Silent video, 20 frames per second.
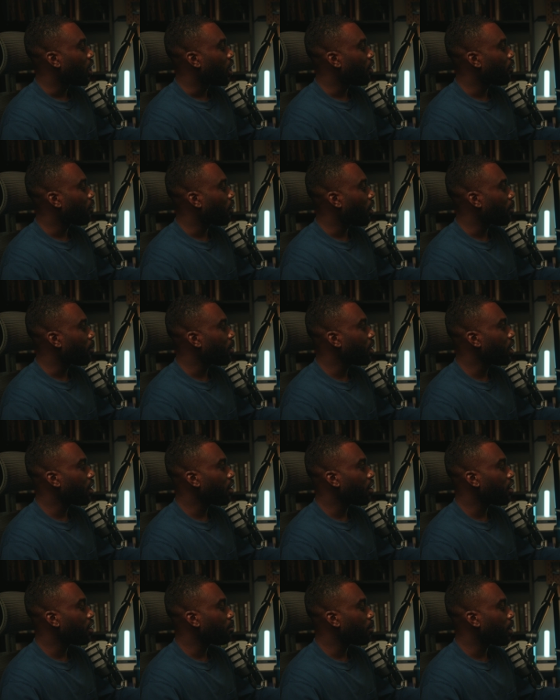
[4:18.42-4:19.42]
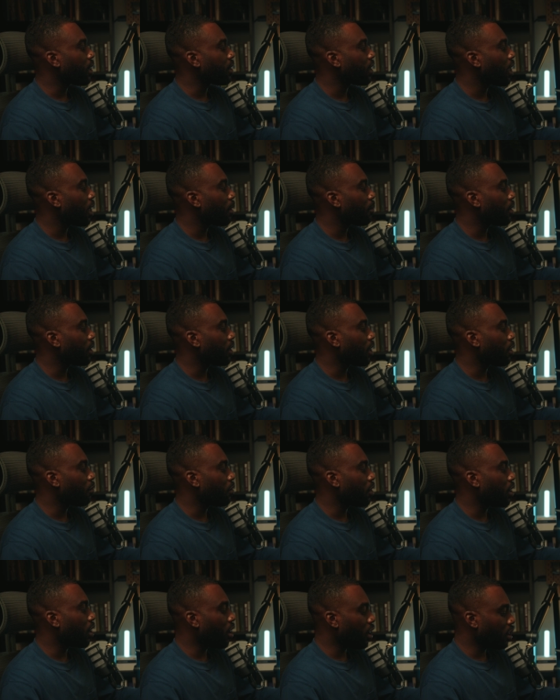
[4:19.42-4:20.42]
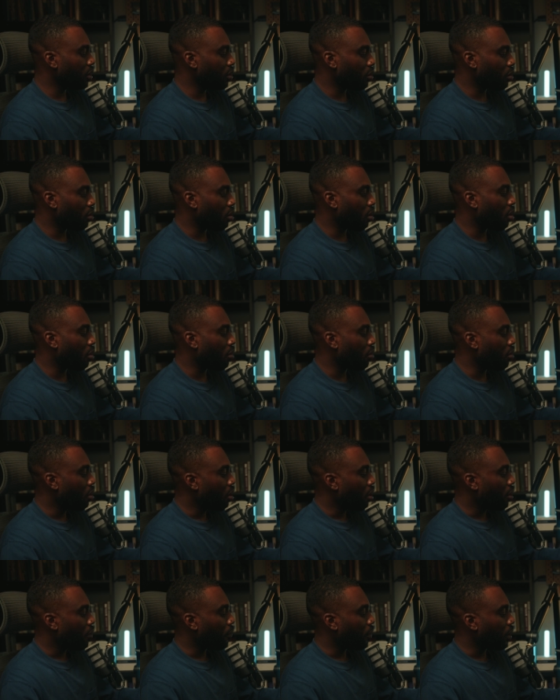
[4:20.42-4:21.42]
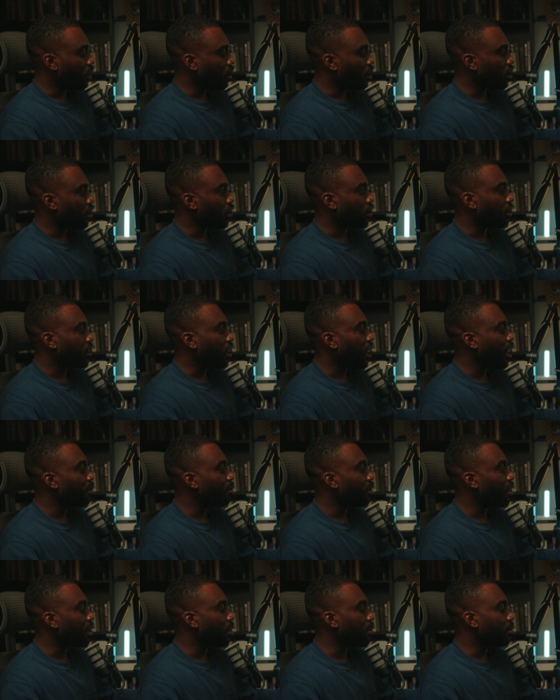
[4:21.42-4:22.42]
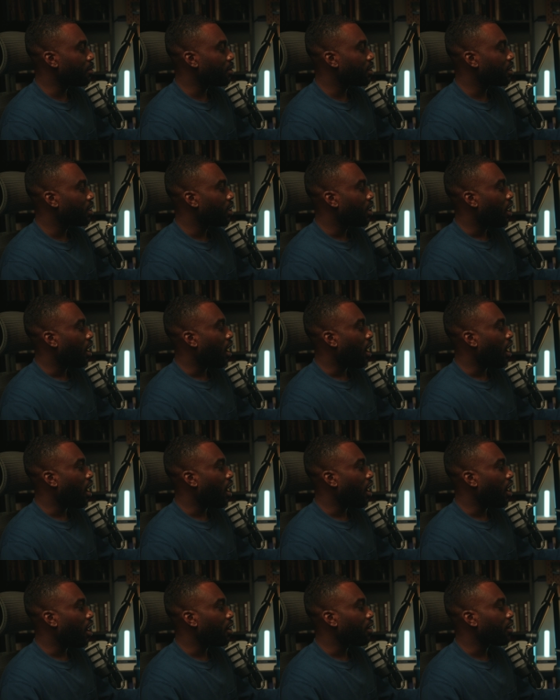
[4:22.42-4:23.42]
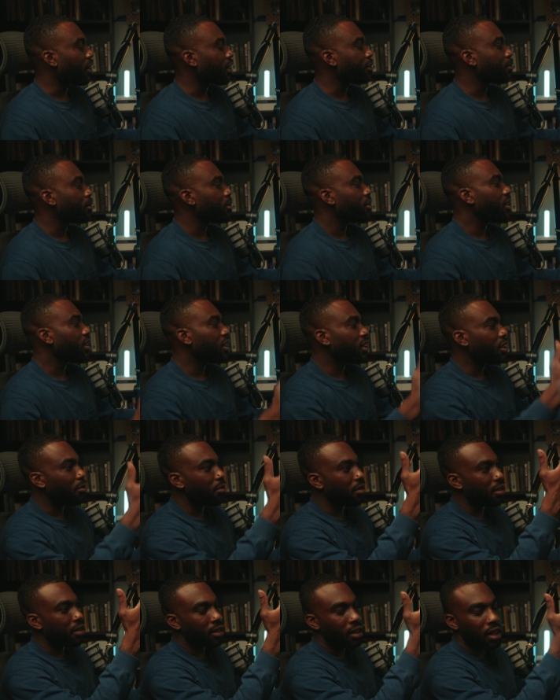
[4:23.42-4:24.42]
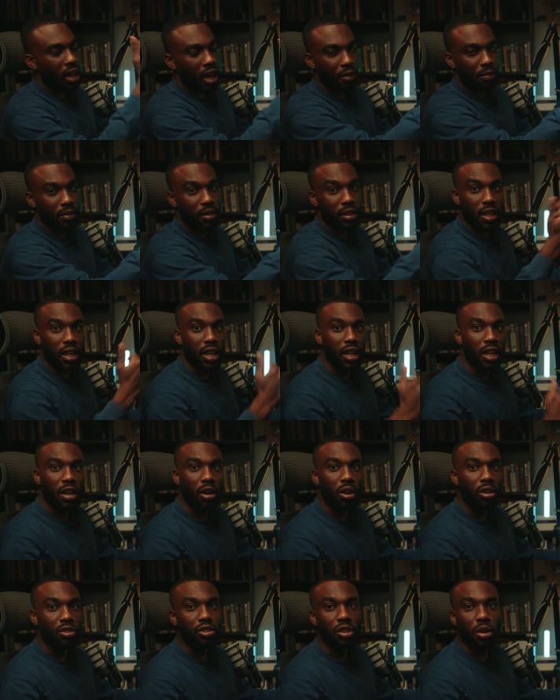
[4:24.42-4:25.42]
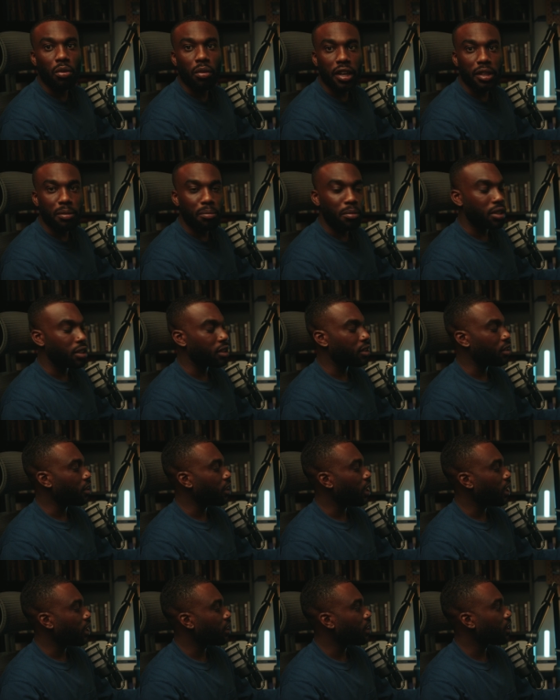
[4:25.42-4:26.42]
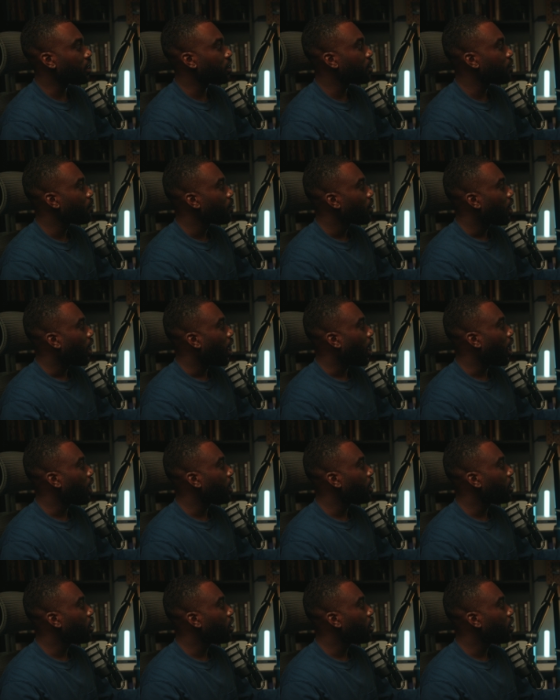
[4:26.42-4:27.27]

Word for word: if I'm here on my timeline, and we all know how Final Cut timelines are, especially with having a ultra wide monitor like this, I